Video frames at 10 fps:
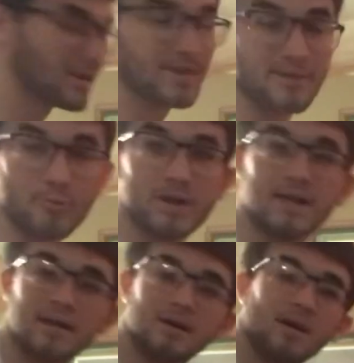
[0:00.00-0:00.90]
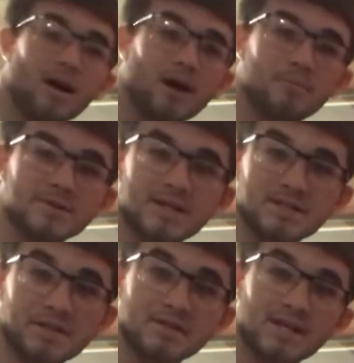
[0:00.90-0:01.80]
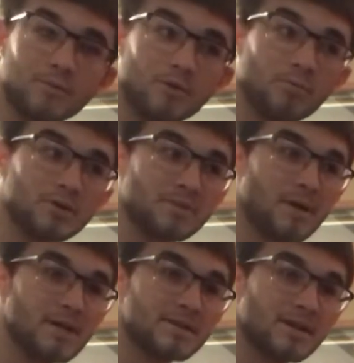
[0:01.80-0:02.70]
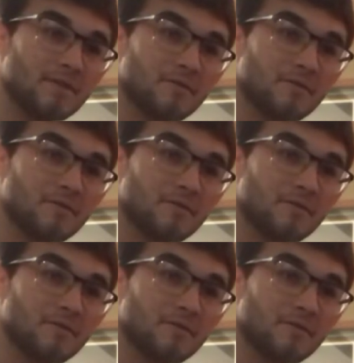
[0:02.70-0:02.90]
three positions that we would put the patient in